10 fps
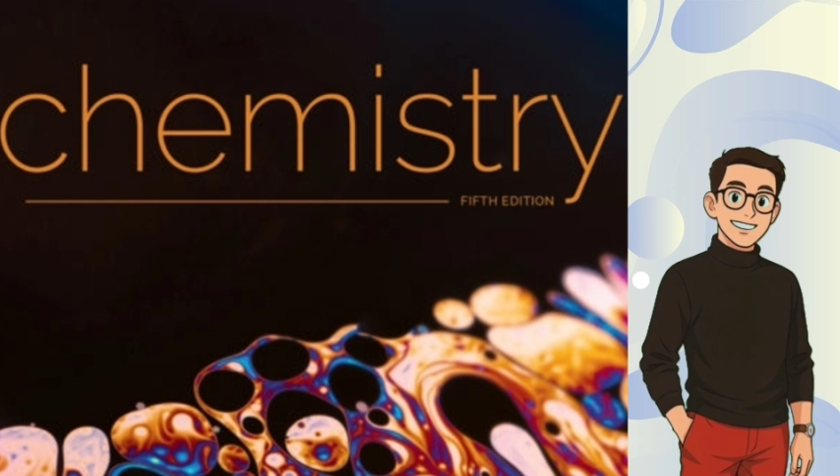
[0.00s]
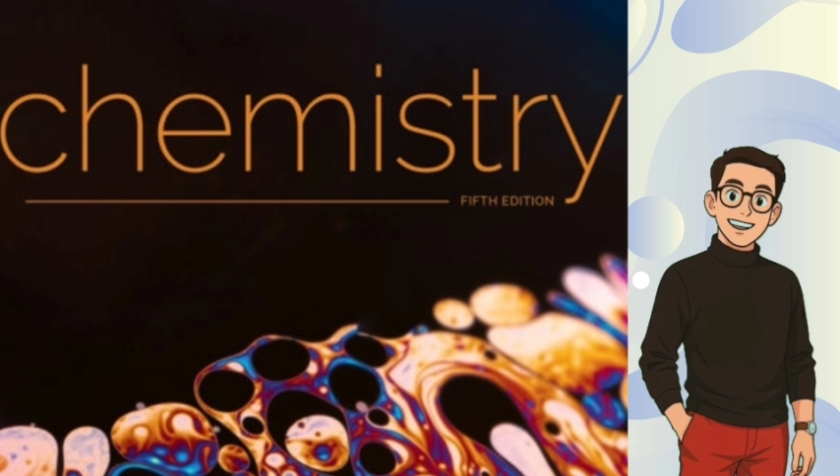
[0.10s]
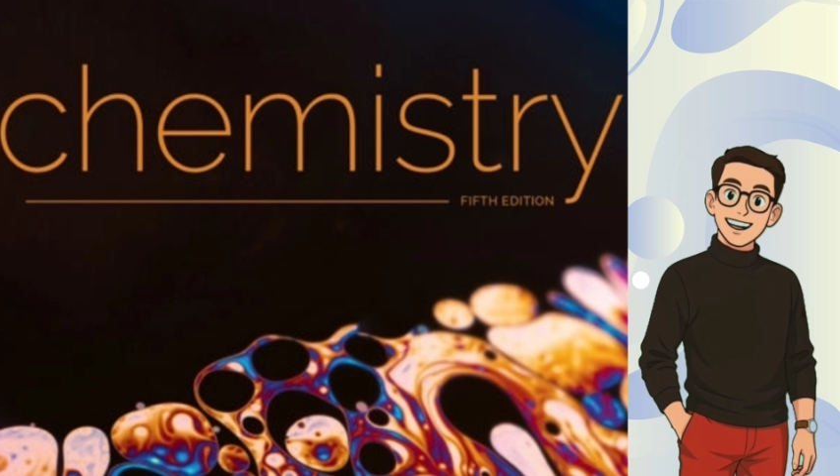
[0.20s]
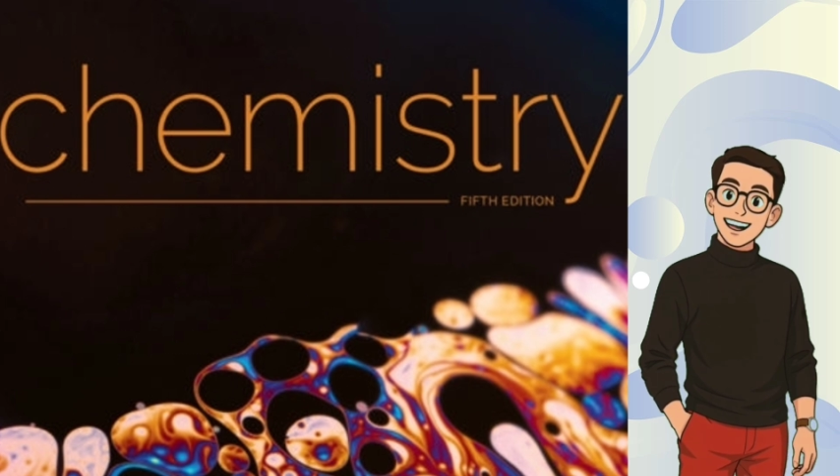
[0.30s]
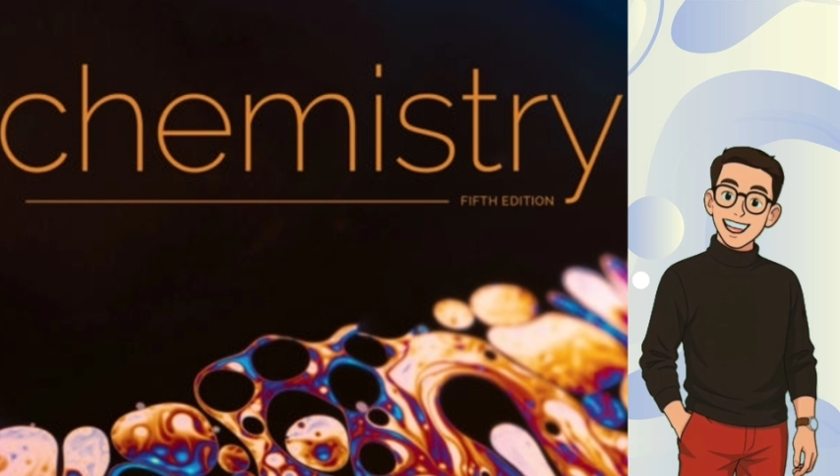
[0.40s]

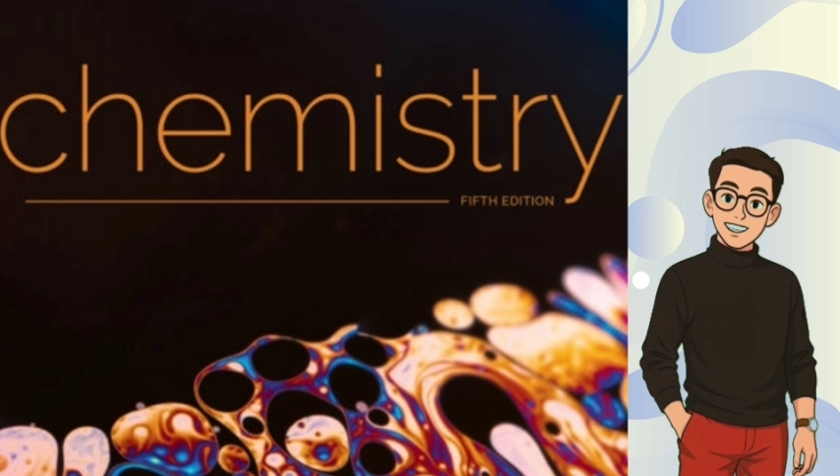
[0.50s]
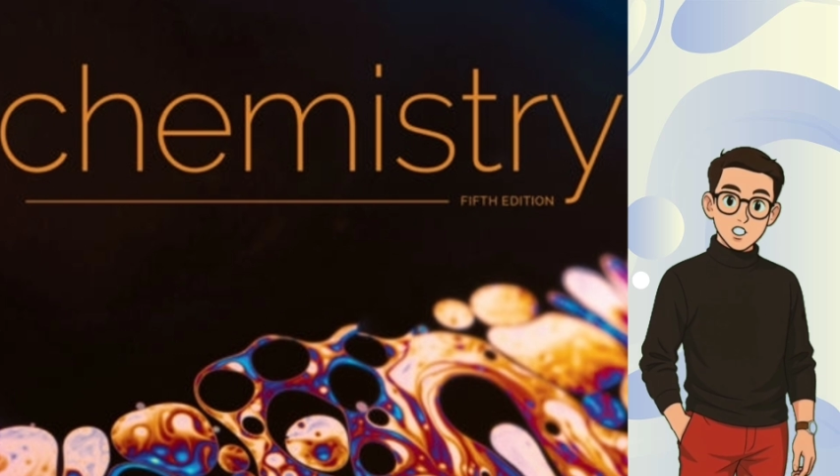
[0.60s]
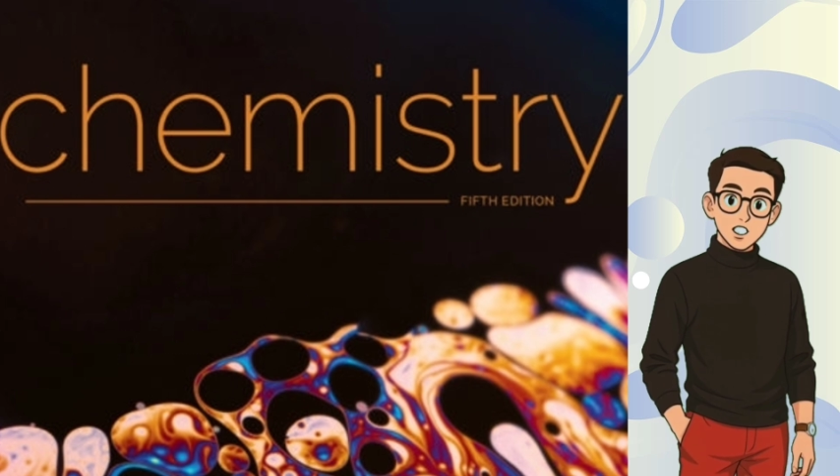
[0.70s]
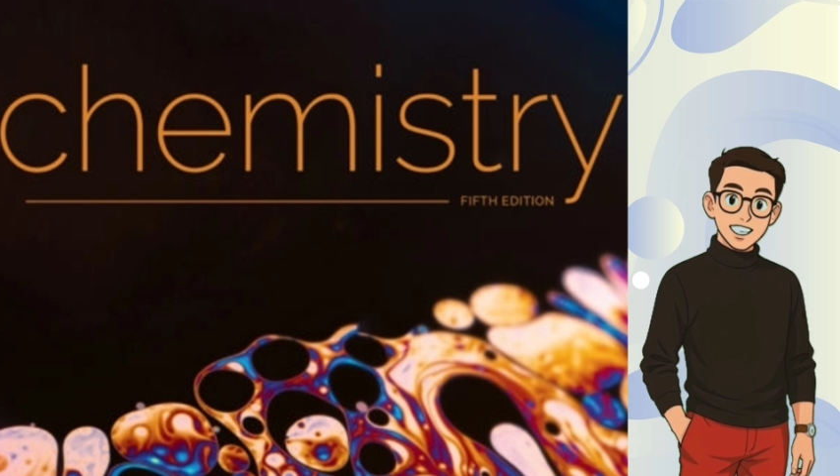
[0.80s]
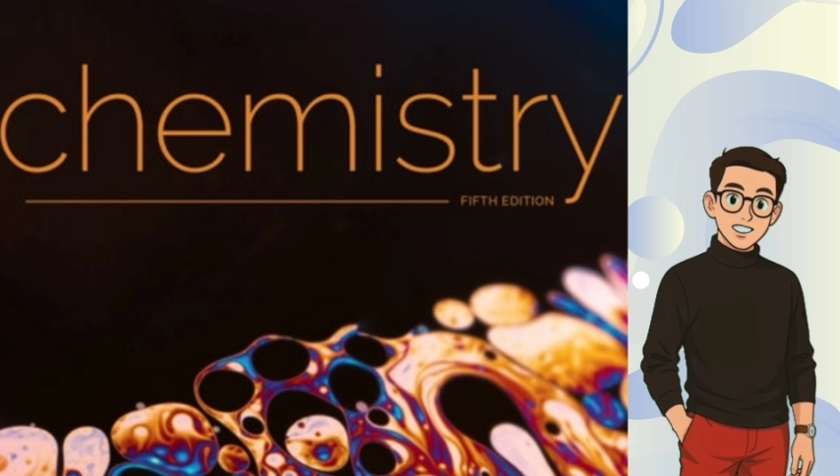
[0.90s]
orbit in
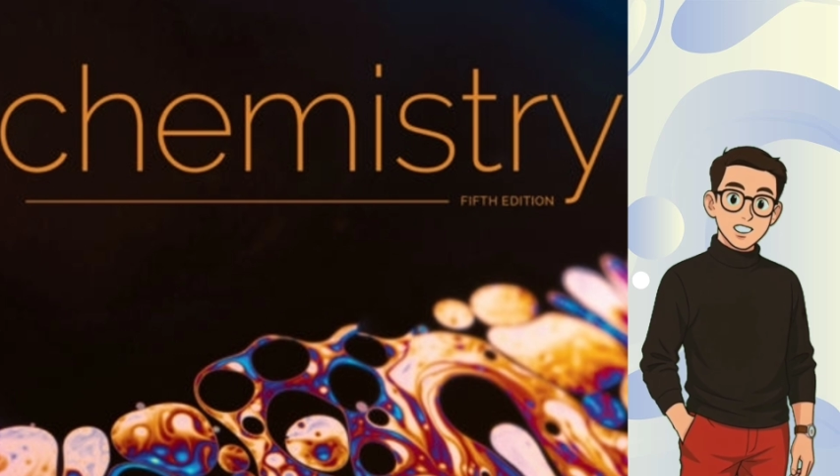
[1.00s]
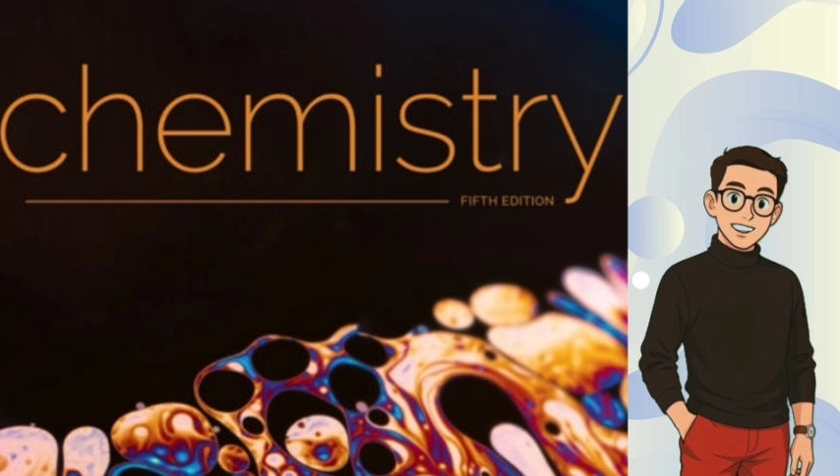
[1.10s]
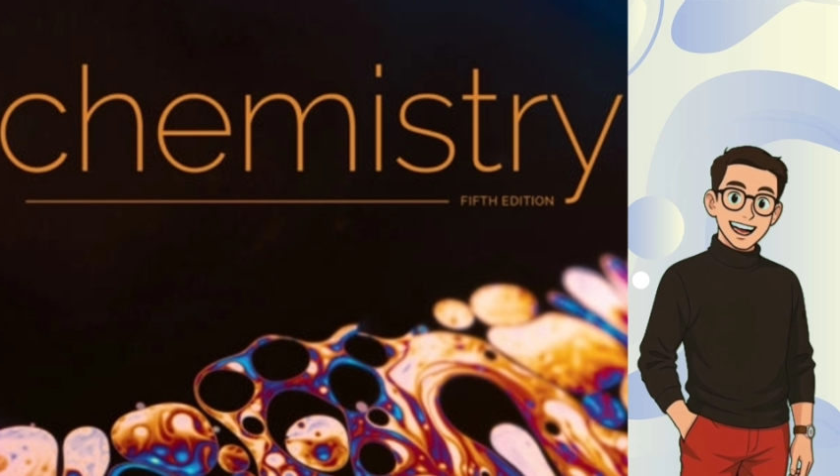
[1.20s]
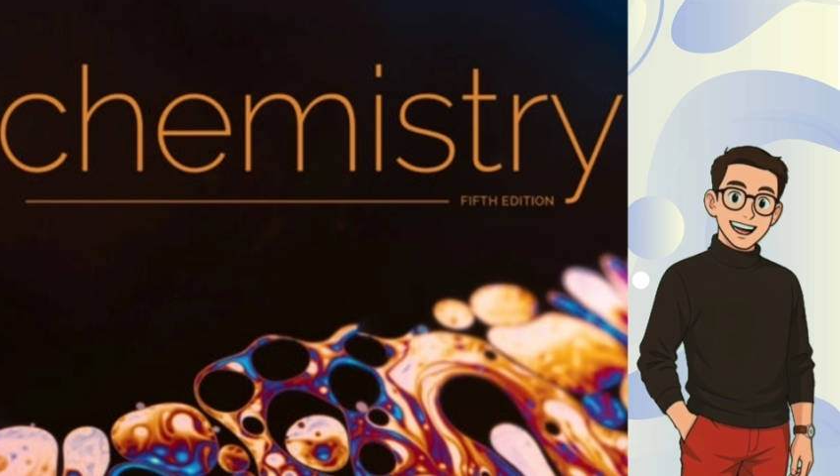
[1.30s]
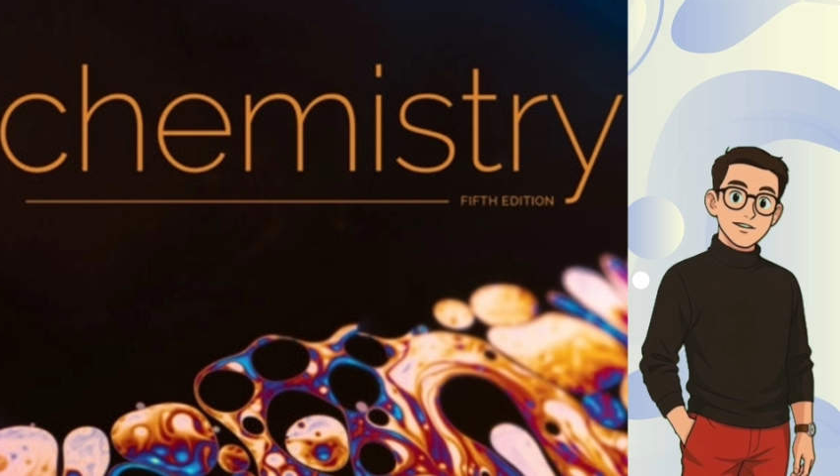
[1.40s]
Bohr's
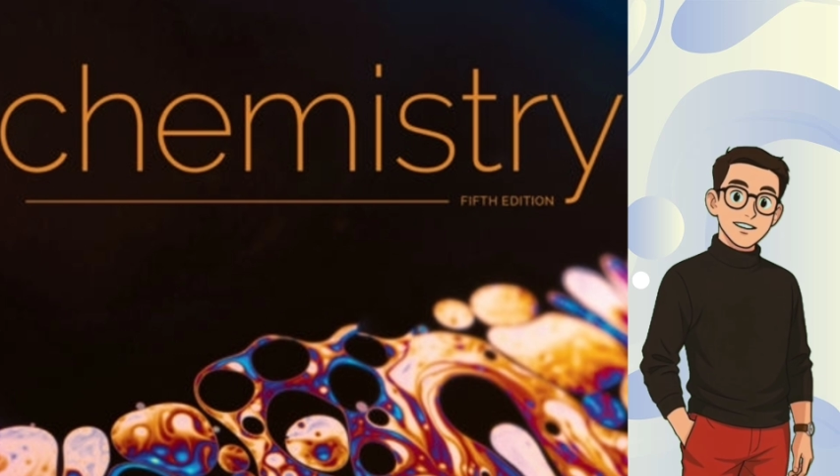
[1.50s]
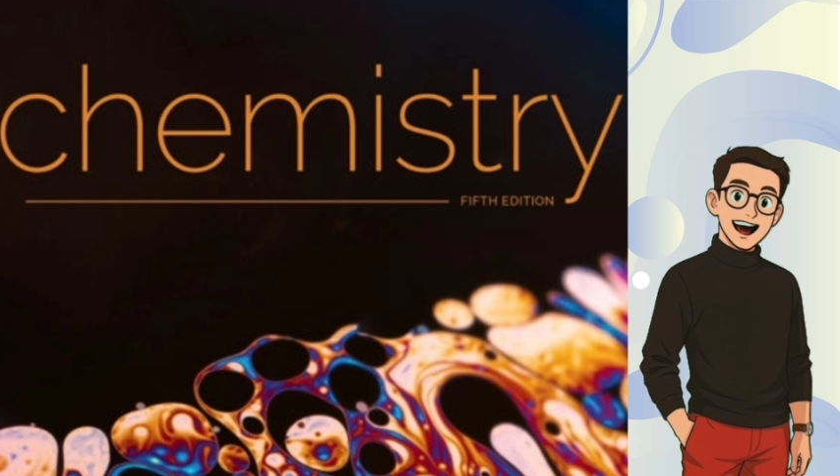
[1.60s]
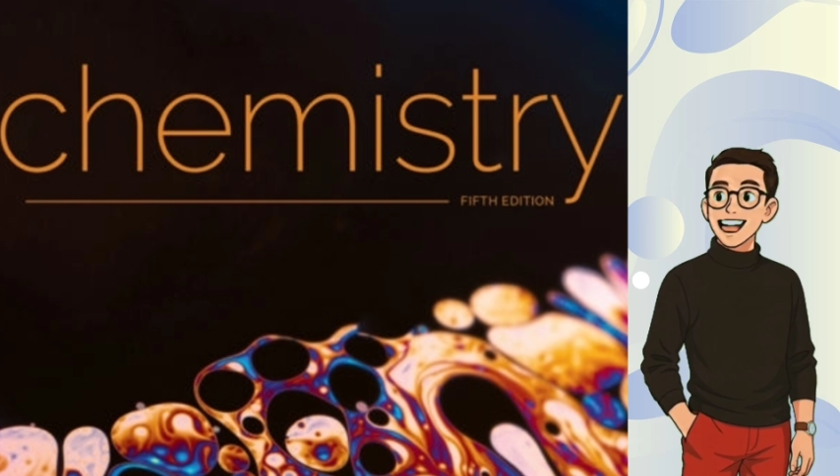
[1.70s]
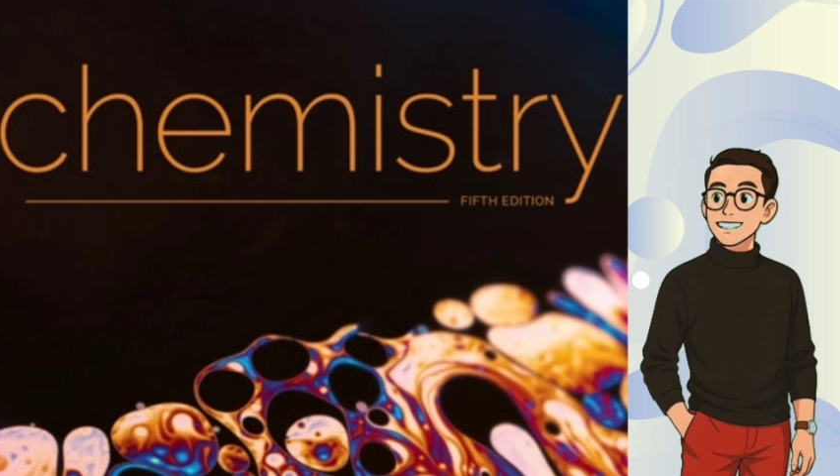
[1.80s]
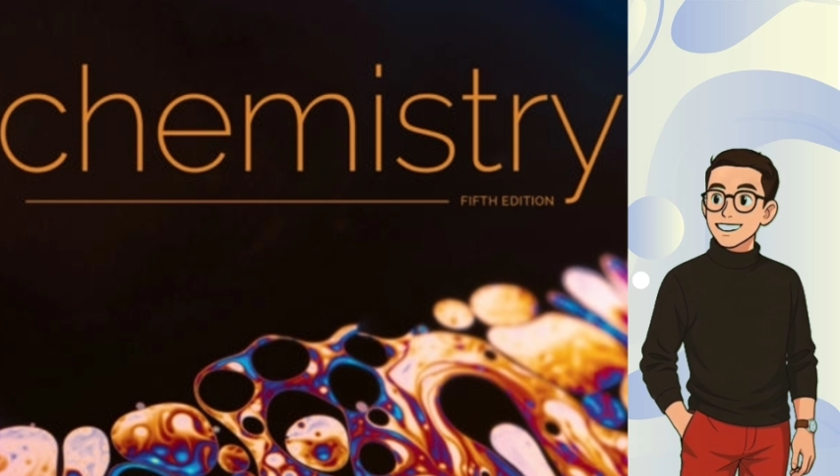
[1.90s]
model of the
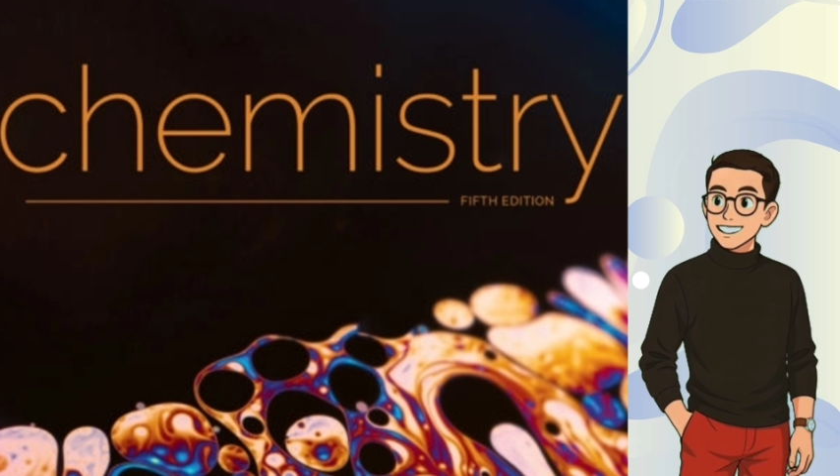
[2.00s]
atom.